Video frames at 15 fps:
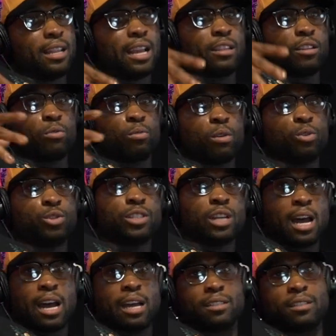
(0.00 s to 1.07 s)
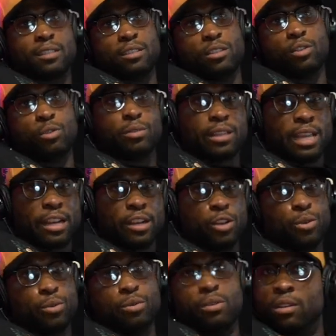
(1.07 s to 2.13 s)
like to throw shots and do what they
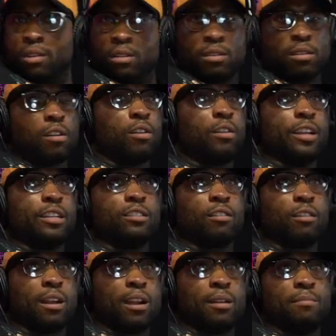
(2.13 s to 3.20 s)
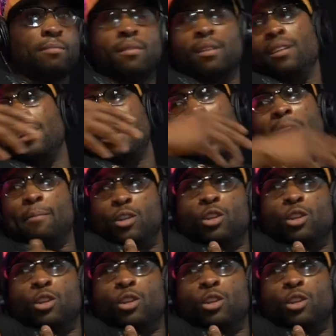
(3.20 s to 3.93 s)
do on Instagram. I'm gonna